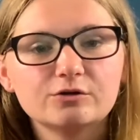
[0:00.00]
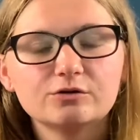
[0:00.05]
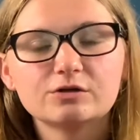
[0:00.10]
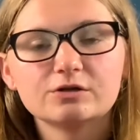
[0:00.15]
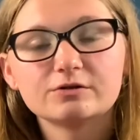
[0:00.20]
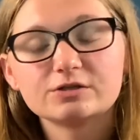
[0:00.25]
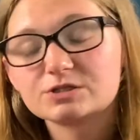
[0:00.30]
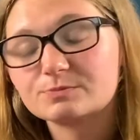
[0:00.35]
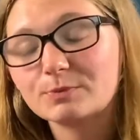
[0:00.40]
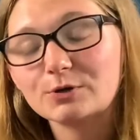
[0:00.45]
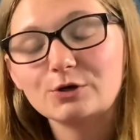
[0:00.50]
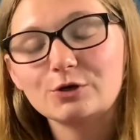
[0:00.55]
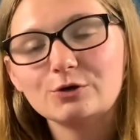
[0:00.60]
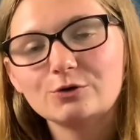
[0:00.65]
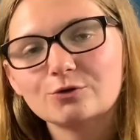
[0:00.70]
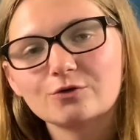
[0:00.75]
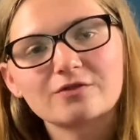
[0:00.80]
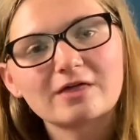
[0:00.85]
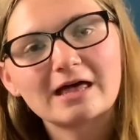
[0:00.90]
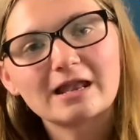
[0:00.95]
spoon or
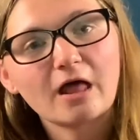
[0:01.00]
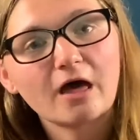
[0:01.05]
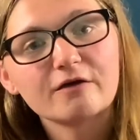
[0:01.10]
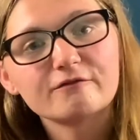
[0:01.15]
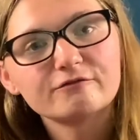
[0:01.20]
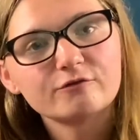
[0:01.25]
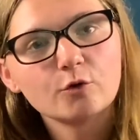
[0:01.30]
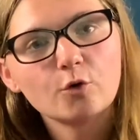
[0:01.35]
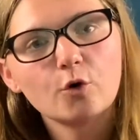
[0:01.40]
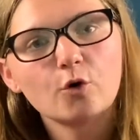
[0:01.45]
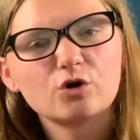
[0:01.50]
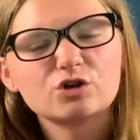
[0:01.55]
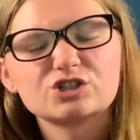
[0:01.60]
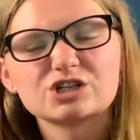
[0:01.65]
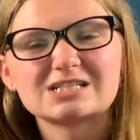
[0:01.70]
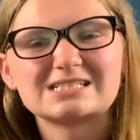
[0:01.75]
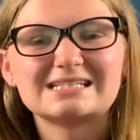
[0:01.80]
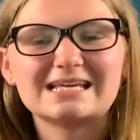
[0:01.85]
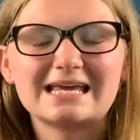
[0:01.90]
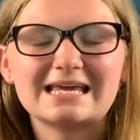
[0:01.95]
their fork
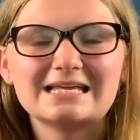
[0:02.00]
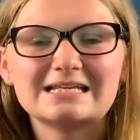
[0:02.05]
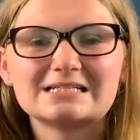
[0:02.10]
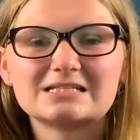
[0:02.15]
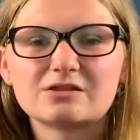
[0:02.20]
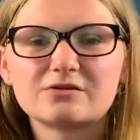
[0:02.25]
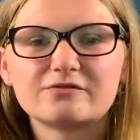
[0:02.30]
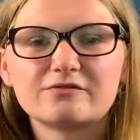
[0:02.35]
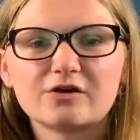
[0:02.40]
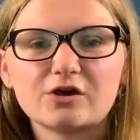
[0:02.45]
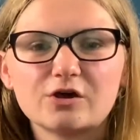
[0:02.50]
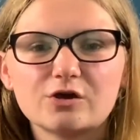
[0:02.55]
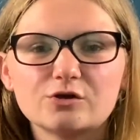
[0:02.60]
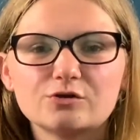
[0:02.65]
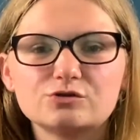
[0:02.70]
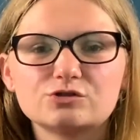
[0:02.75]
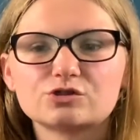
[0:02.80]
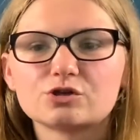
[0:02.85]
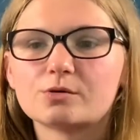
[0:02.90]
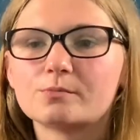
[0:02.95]
just to eat the food.
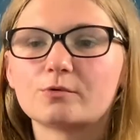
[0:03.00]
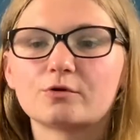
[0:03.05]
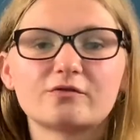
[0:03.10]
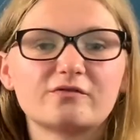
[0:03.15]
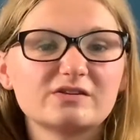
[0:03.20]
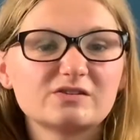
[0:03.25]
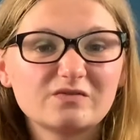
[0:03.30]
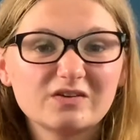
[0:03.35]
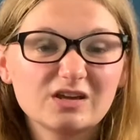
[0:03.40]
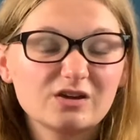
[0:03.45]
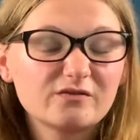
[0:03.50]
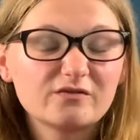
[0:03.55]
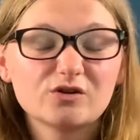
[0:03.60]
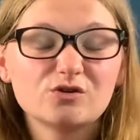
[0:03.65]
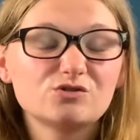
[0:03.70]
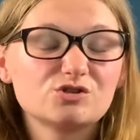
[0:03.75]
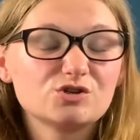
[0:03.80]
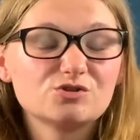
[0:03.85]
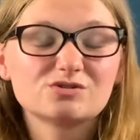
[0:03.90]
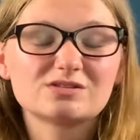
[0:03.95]
Or if it's finger food,
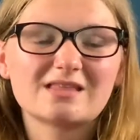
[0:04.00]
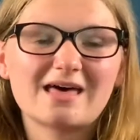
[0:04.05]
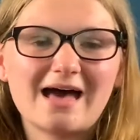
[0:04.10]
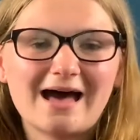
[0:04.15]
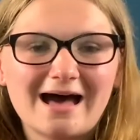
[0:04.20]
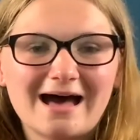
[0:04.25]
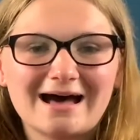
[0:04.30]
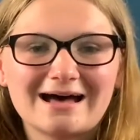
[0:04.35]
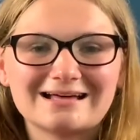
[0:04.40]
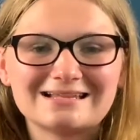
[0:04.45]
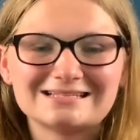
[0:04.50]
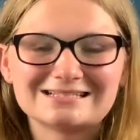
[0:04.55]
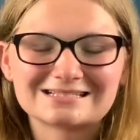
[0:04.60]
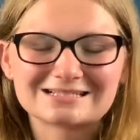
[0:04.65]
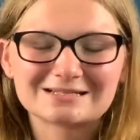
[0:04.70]
using their hand.